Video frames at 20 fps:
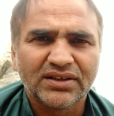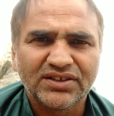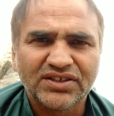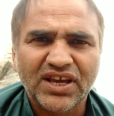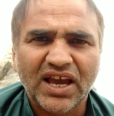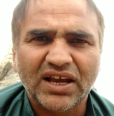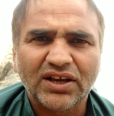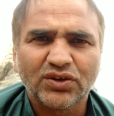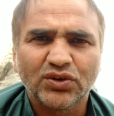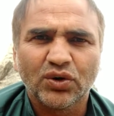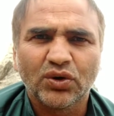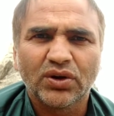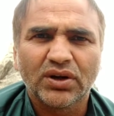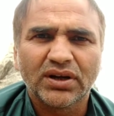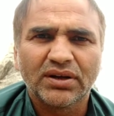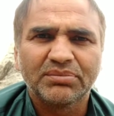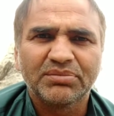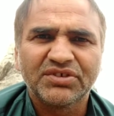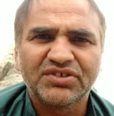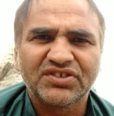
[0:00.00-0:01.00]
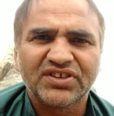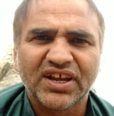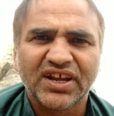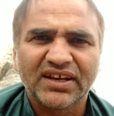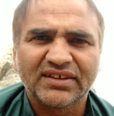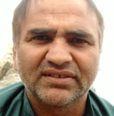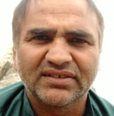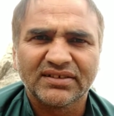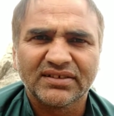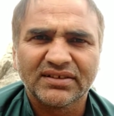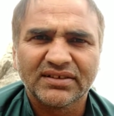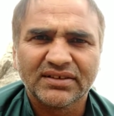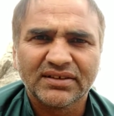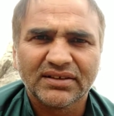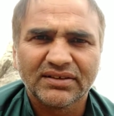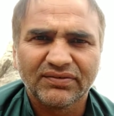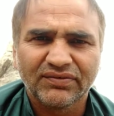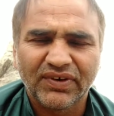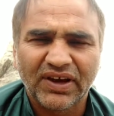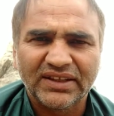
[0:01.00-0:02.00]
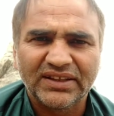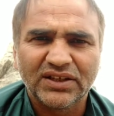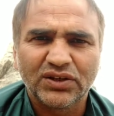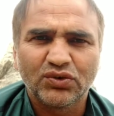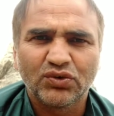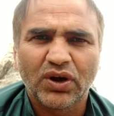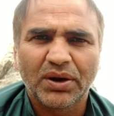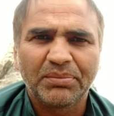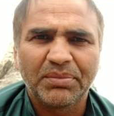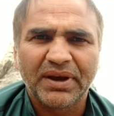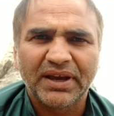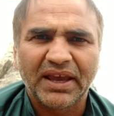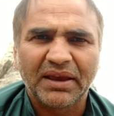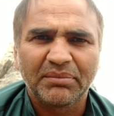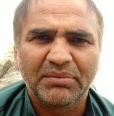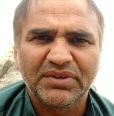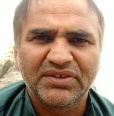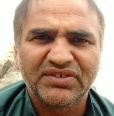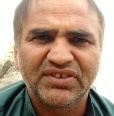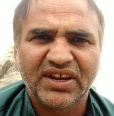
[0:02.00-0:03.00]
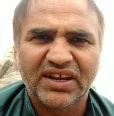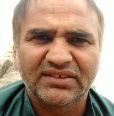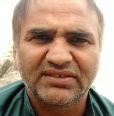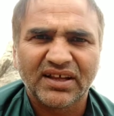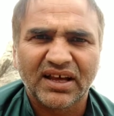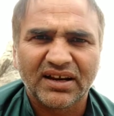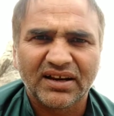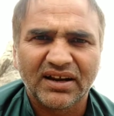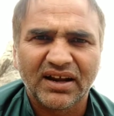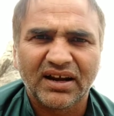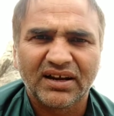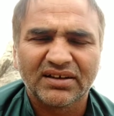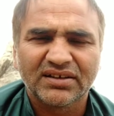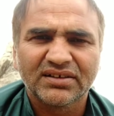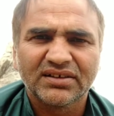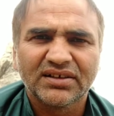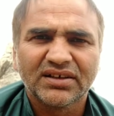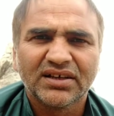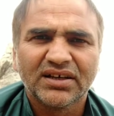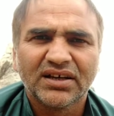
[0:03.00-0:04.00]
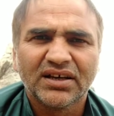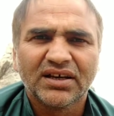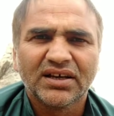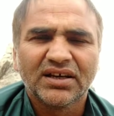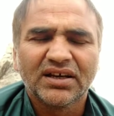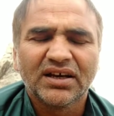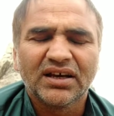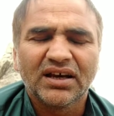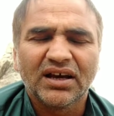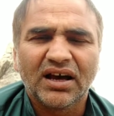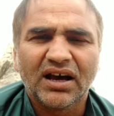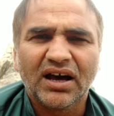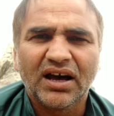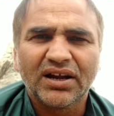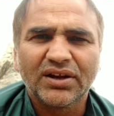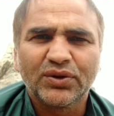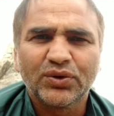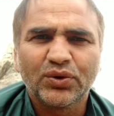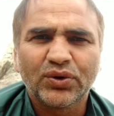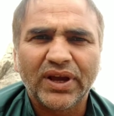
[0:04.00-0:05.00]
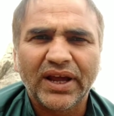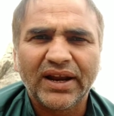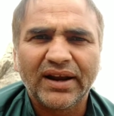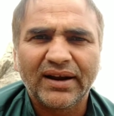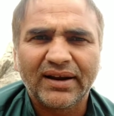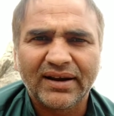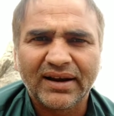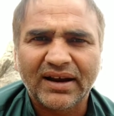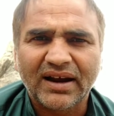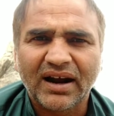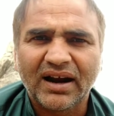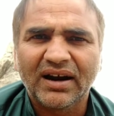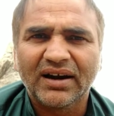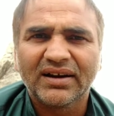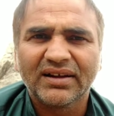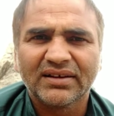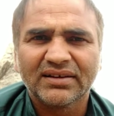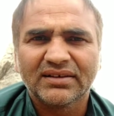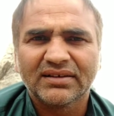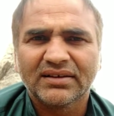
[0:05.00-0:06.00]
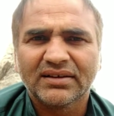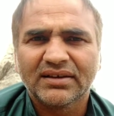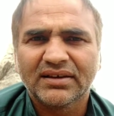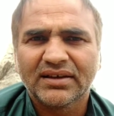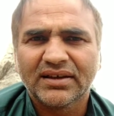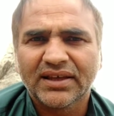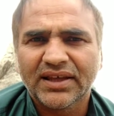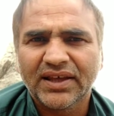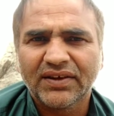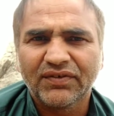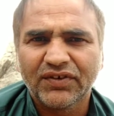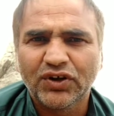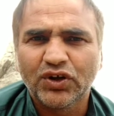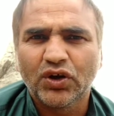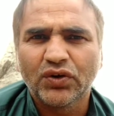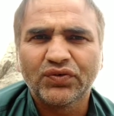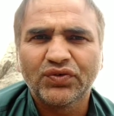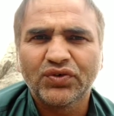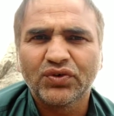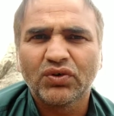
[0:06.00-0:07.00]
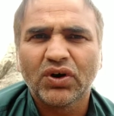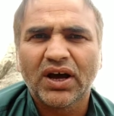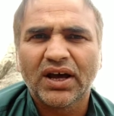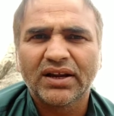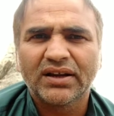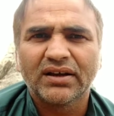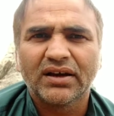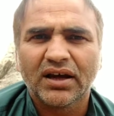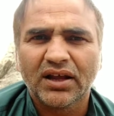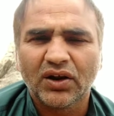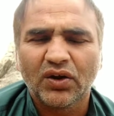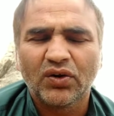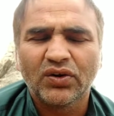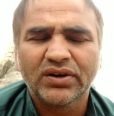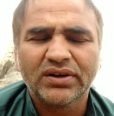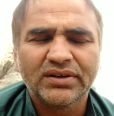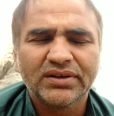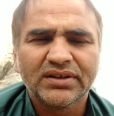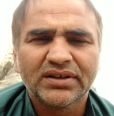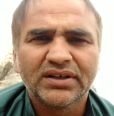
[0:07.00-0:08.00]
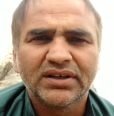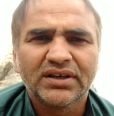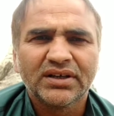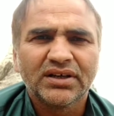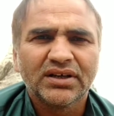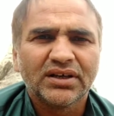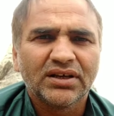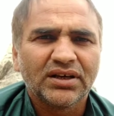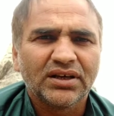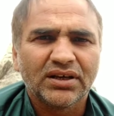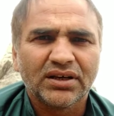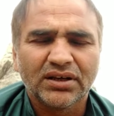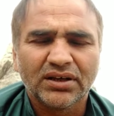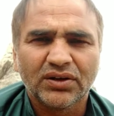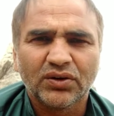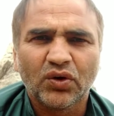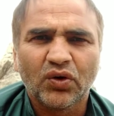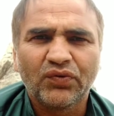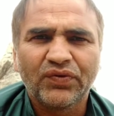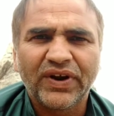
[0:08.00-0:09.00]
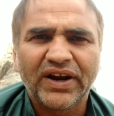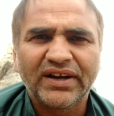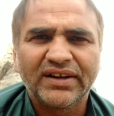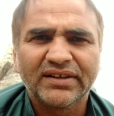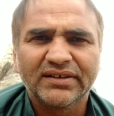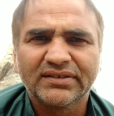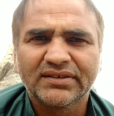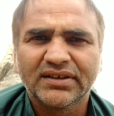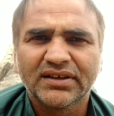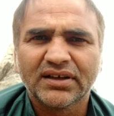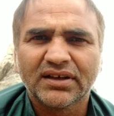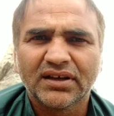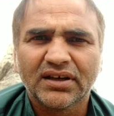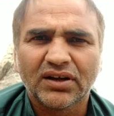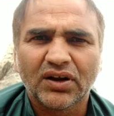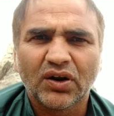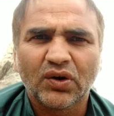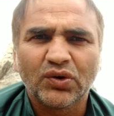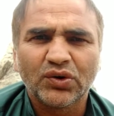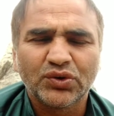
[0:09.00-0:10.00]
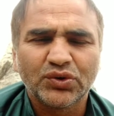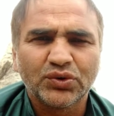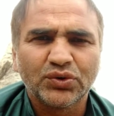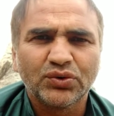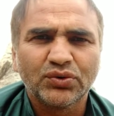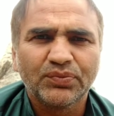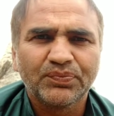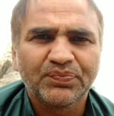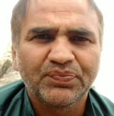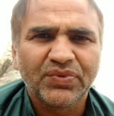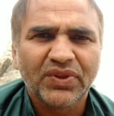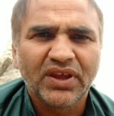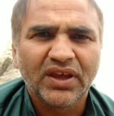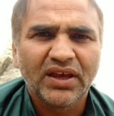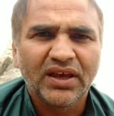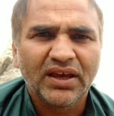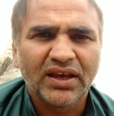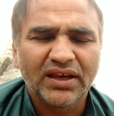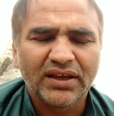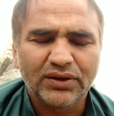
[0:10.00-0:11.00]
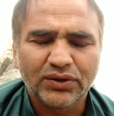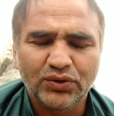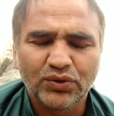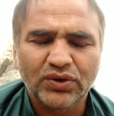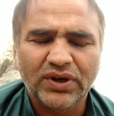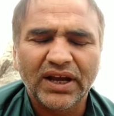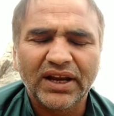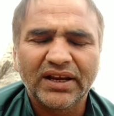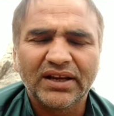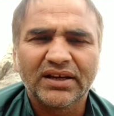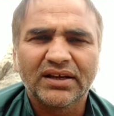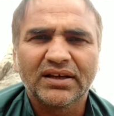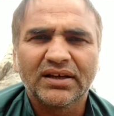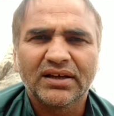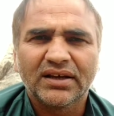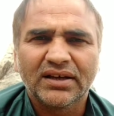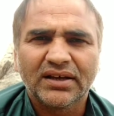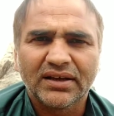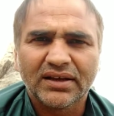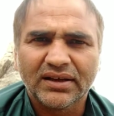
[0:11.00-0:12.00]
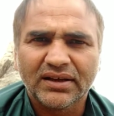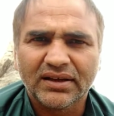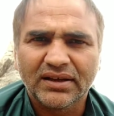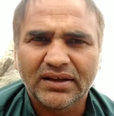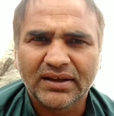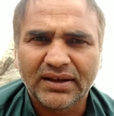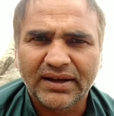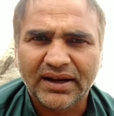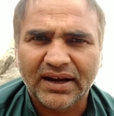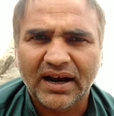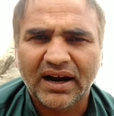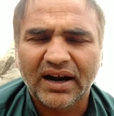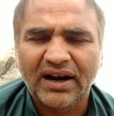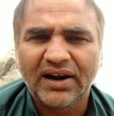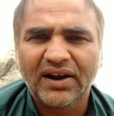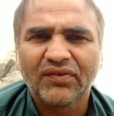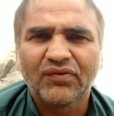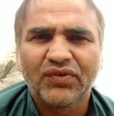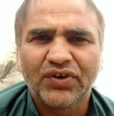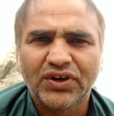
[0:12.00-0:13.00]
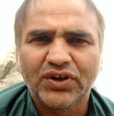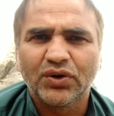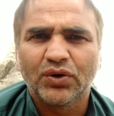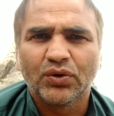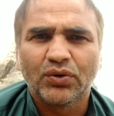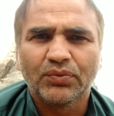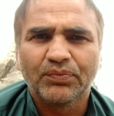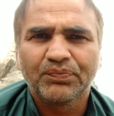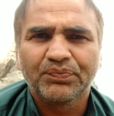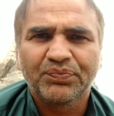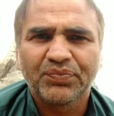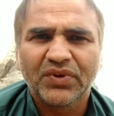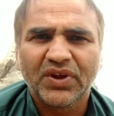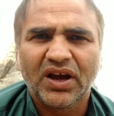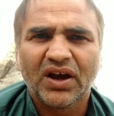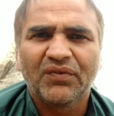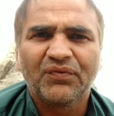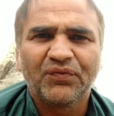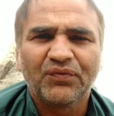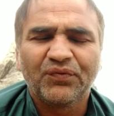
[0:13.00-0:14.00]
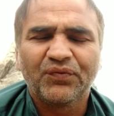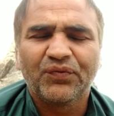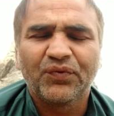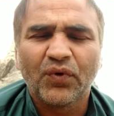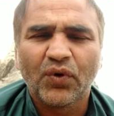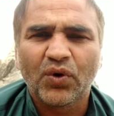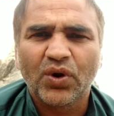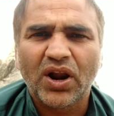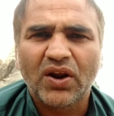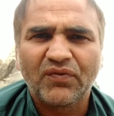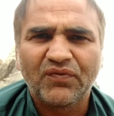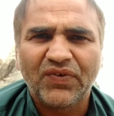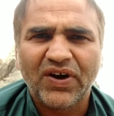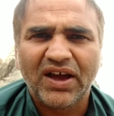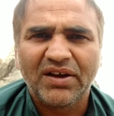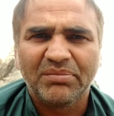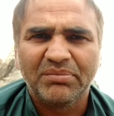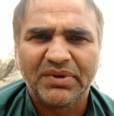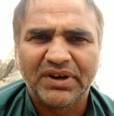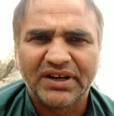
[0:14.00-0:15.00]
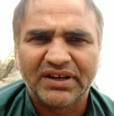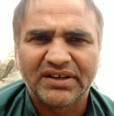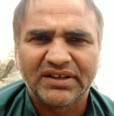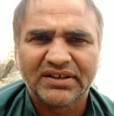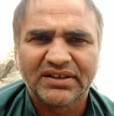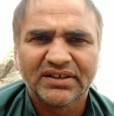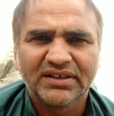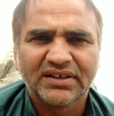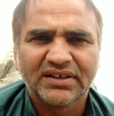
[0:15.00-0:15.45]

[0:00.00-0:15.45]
check your mistakes, whether you are making mistakes or not, or you can record a video. If you are alone, no friend is around you, you can record a video of 4 or 5 minutes,